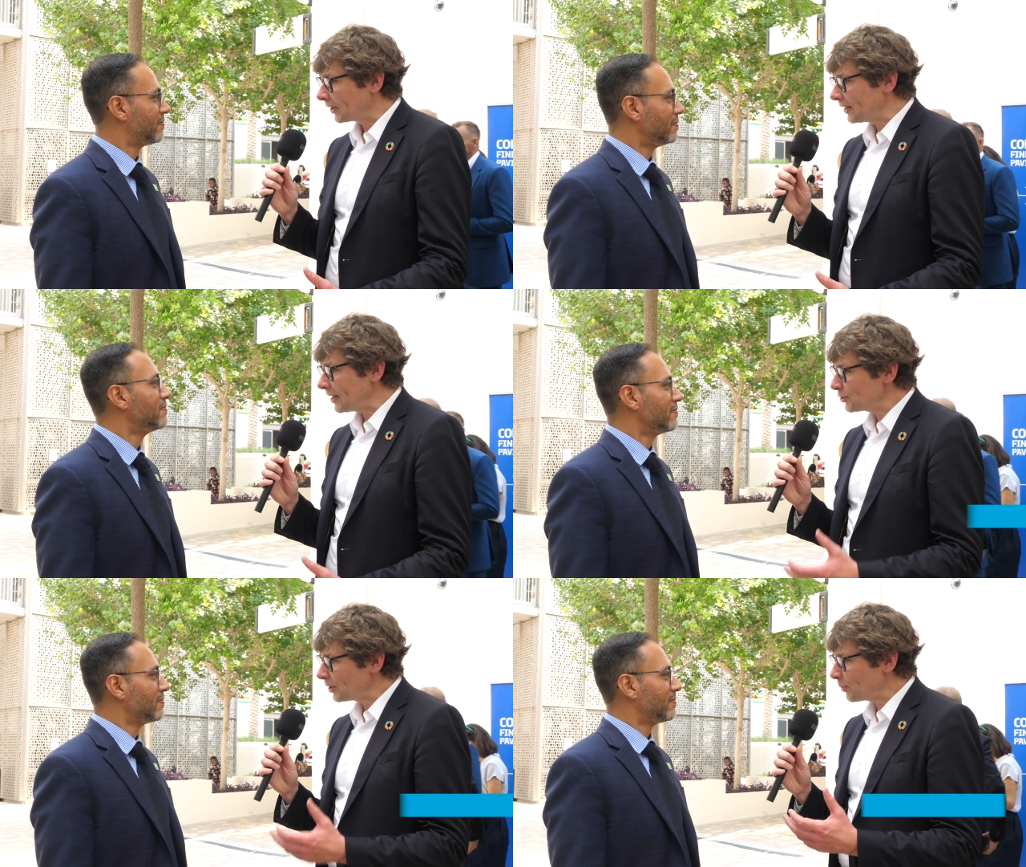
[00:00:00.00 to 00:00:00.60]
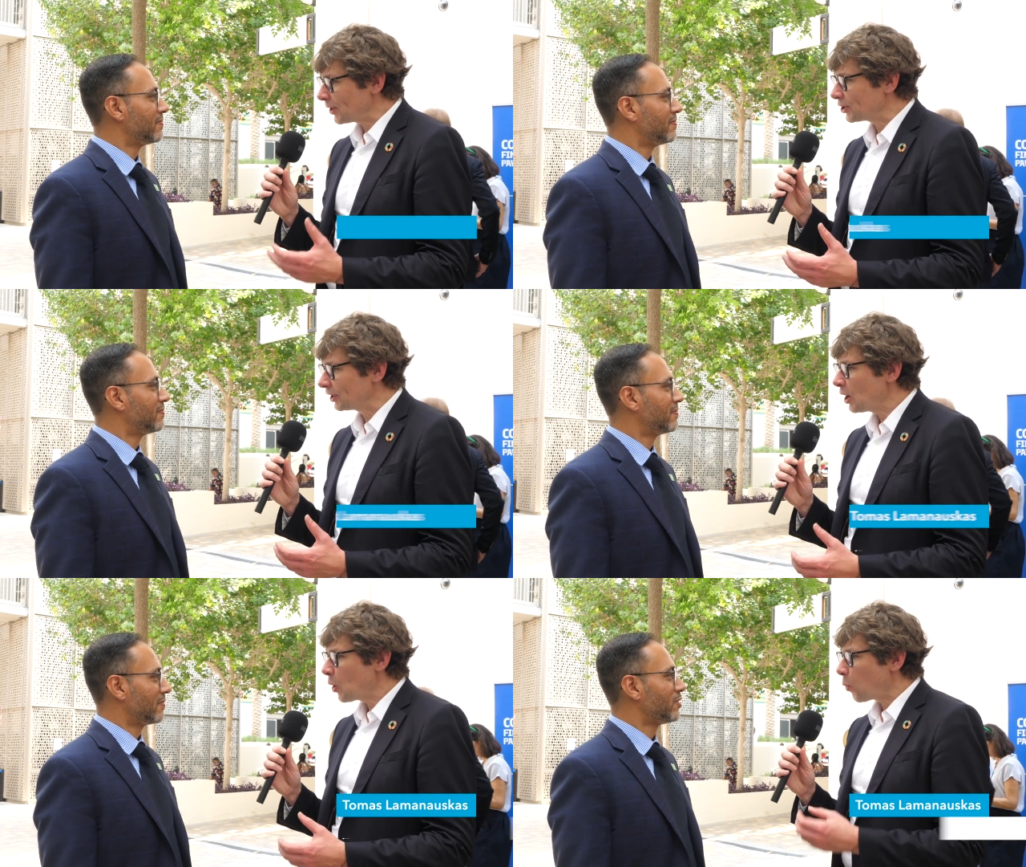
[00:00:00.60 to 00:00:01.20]
Speaker 1: can I ask you a
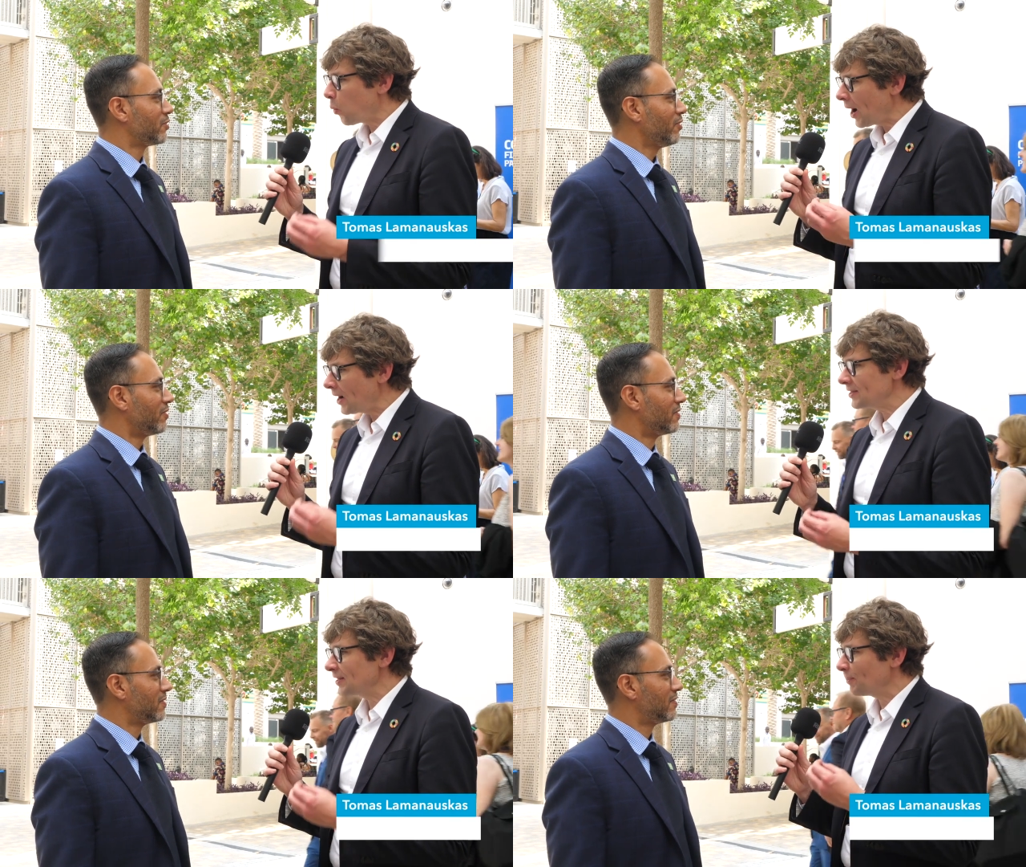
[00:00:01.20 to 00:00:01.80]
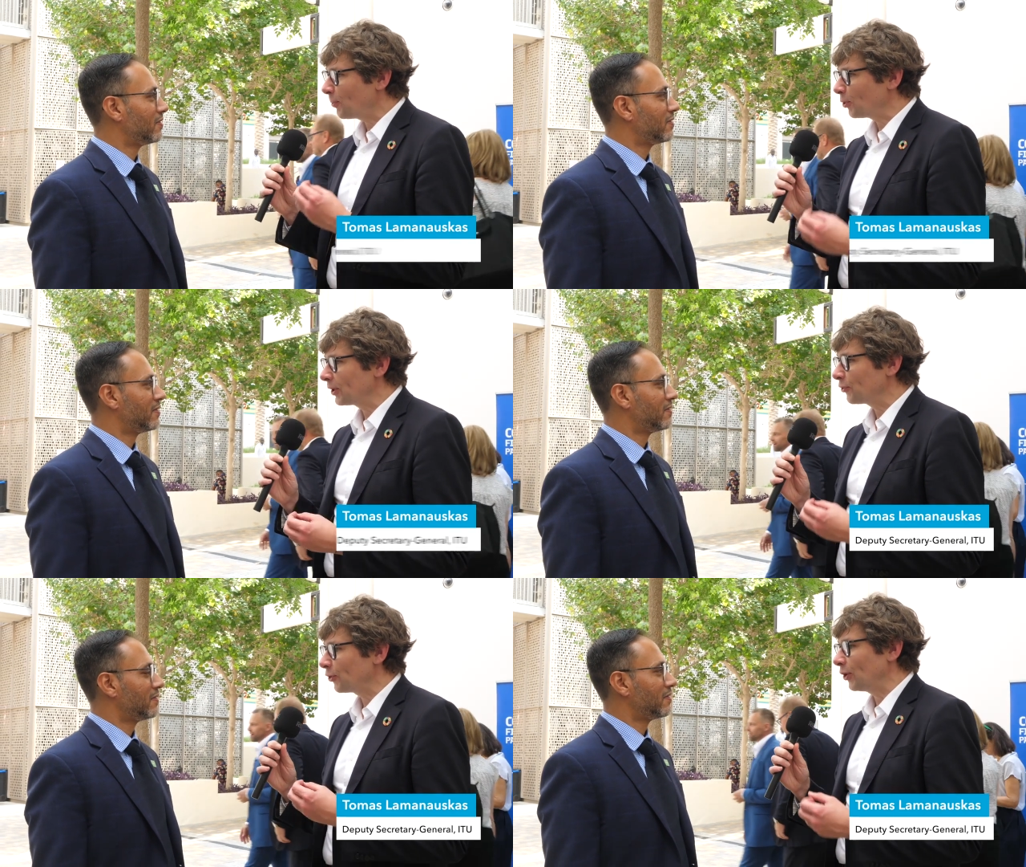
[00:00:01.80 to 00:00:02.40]
question? Why is it
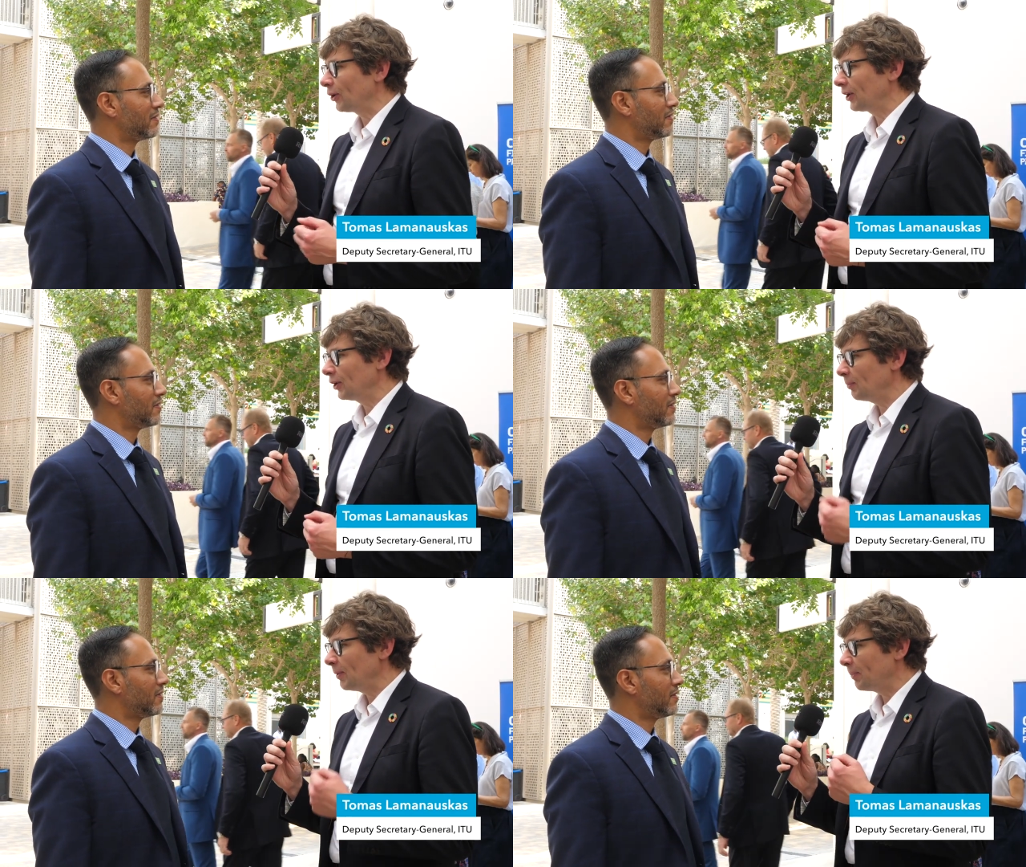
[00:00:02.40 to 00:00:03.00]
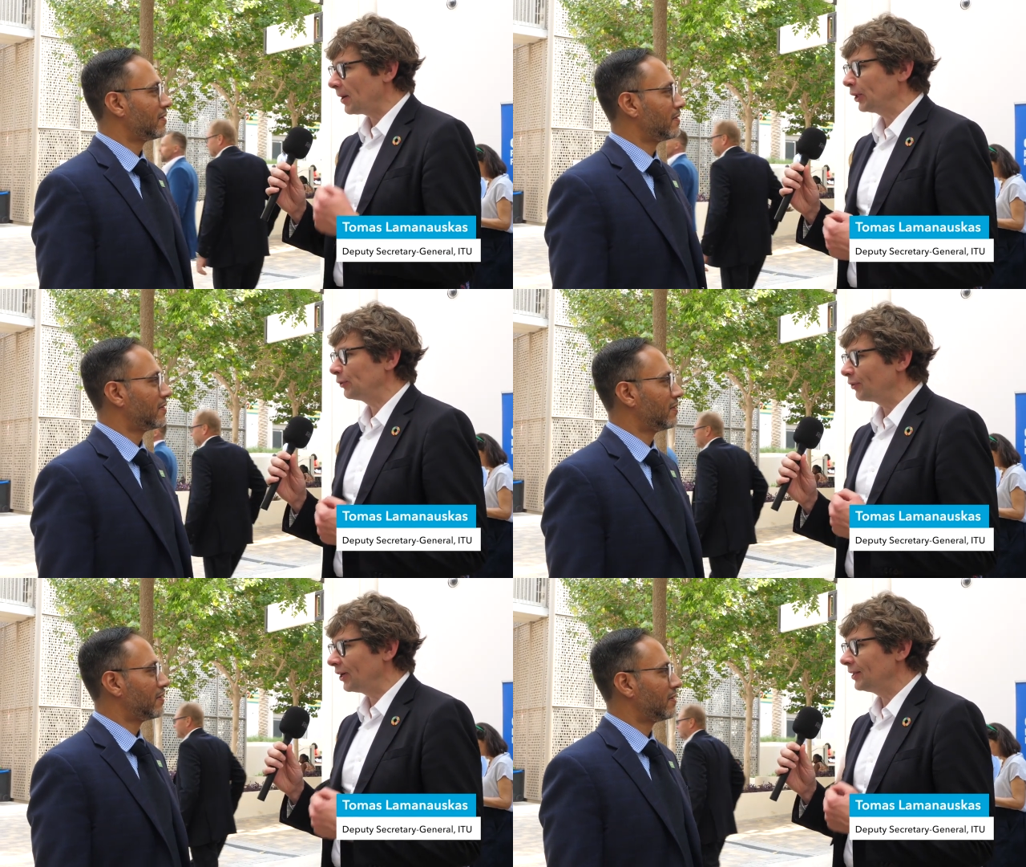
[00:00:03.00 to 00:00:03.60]
important for Nokia to be part
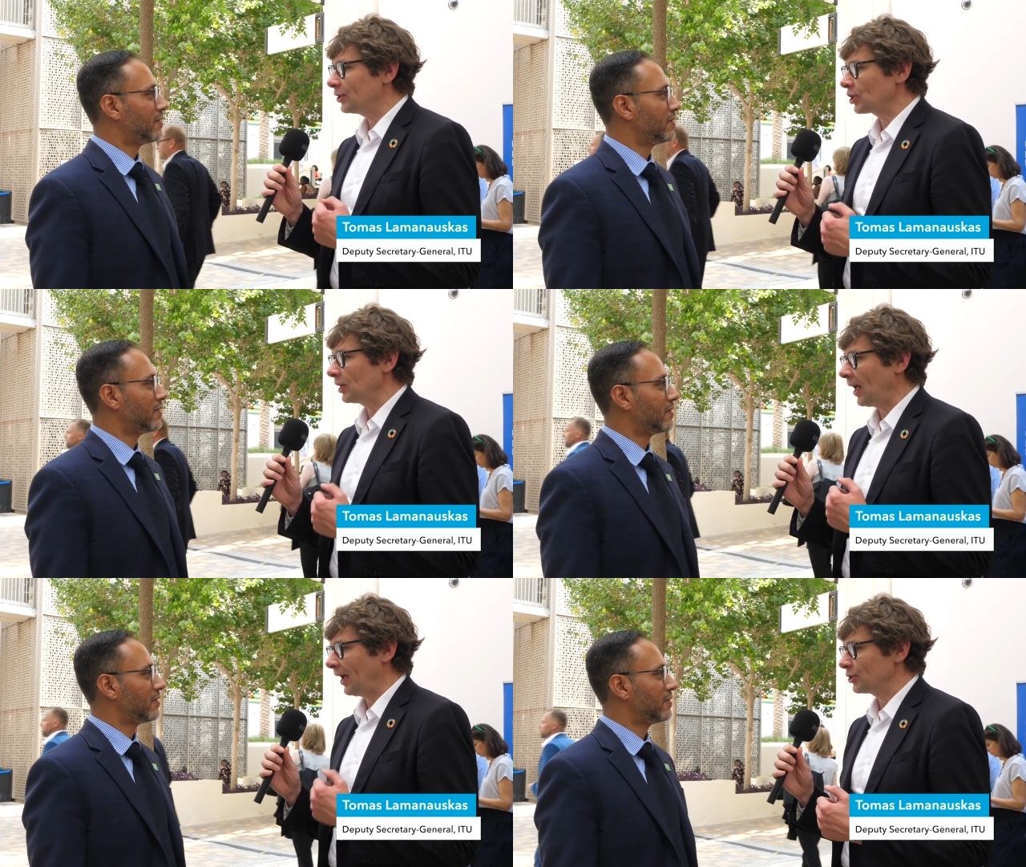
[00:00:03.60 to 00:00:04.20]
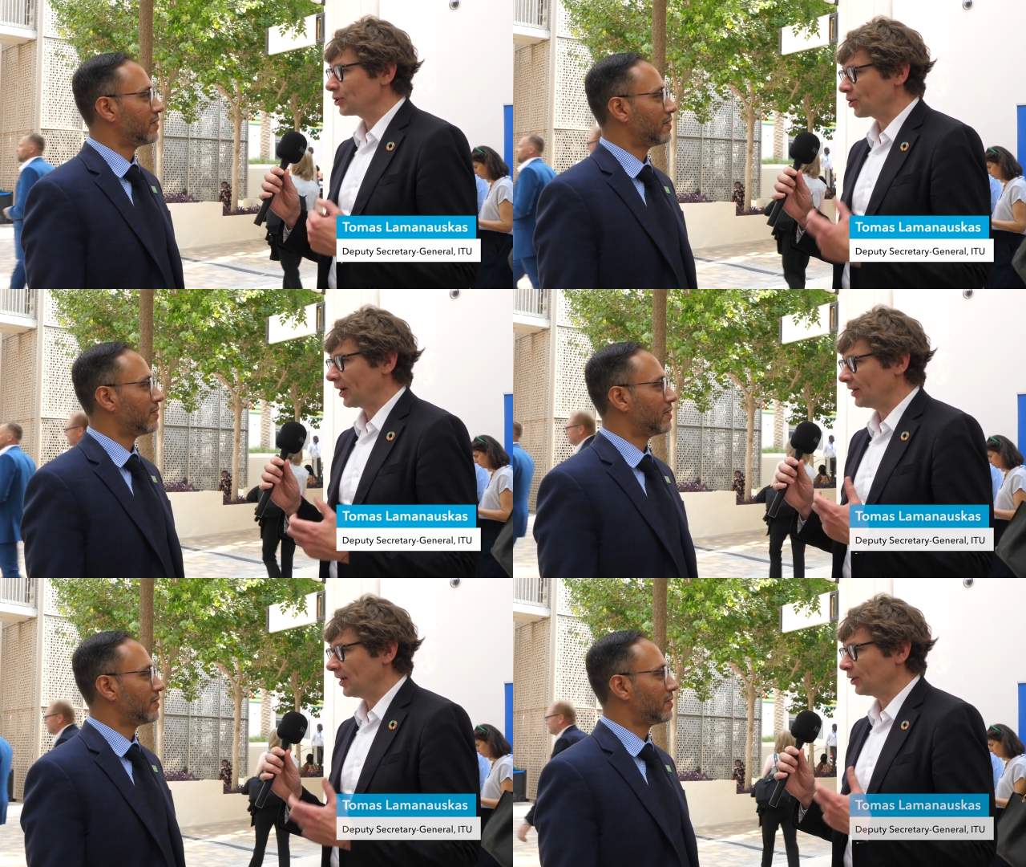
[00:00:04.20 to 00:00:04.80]
of Green Digital Action
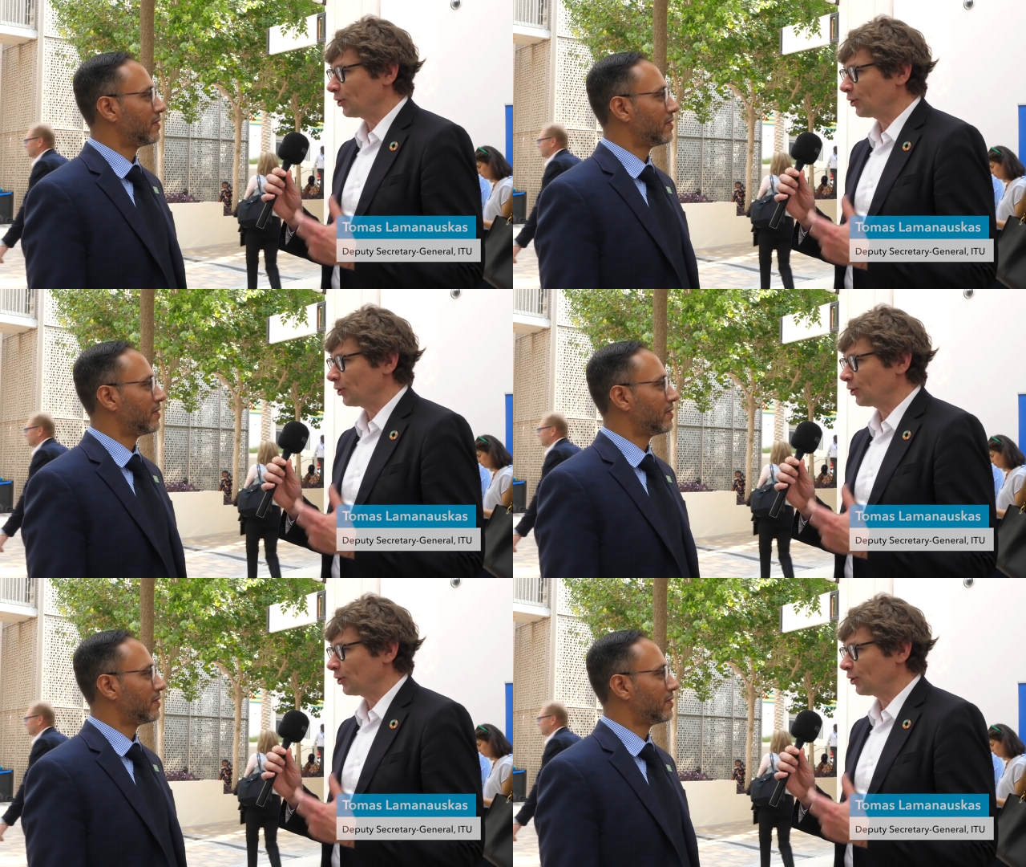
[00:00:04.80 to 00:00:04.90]
Track here at